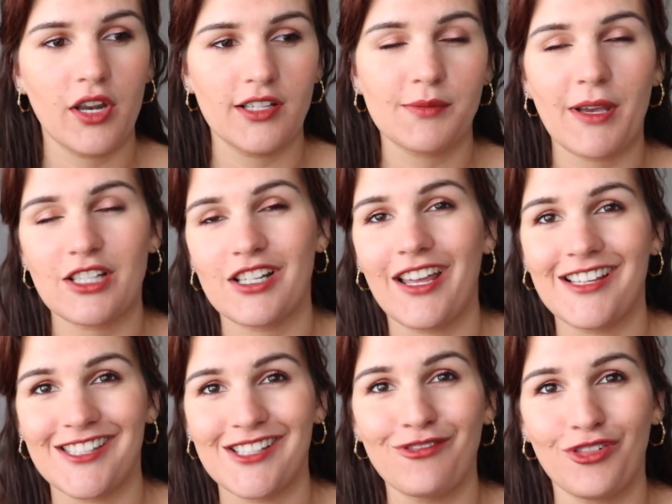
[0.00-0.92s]
especially
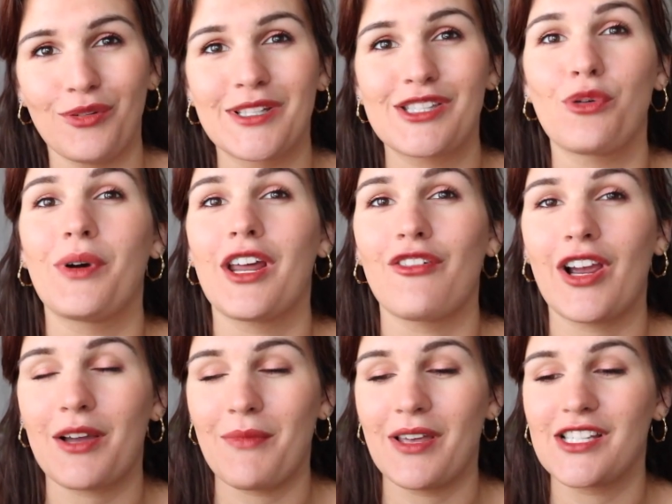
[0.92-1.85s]
as an influencer when I
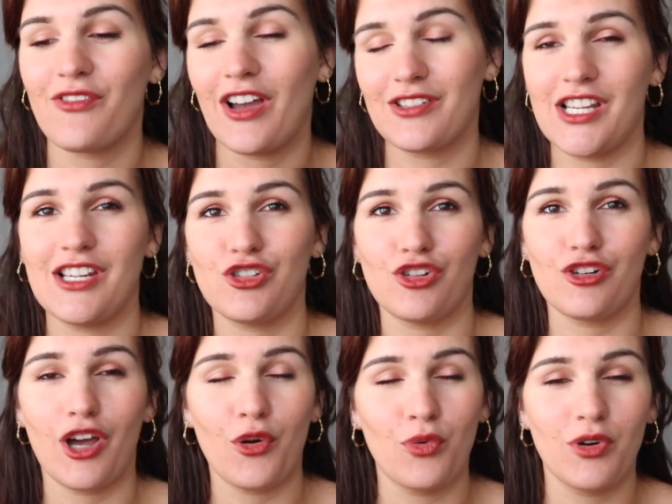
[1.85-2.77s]
recommend a
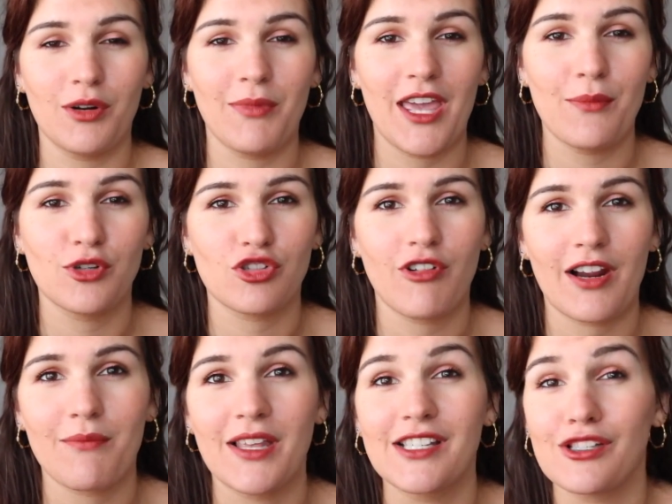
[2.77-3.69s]
foundation I want to be able to
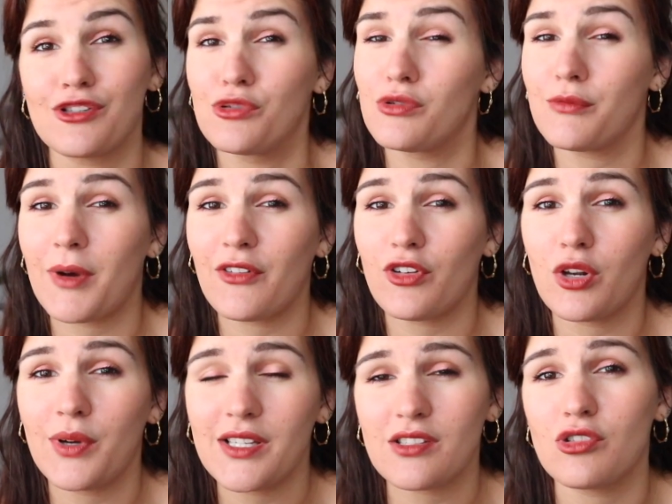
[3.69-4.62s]
recommend it to all of my
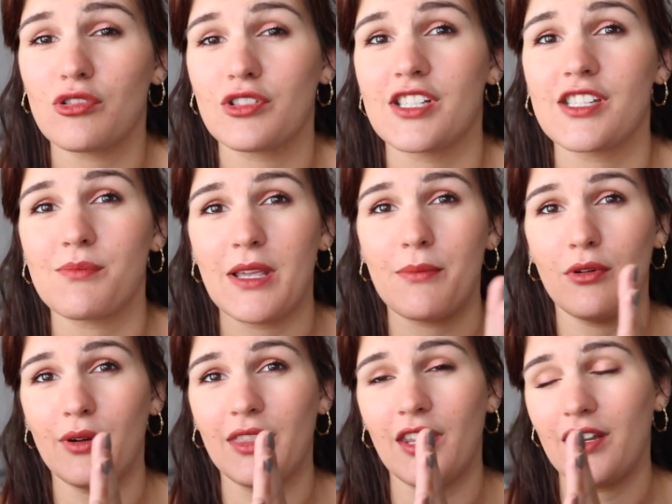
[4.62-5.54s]
followers, not just
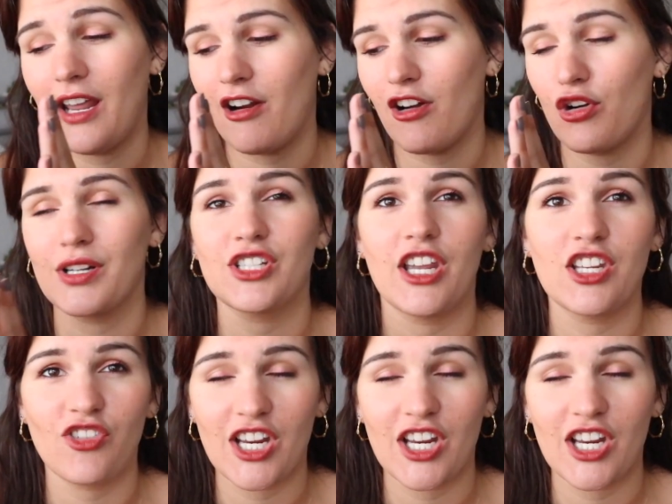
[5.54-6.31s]
people in the narrower shade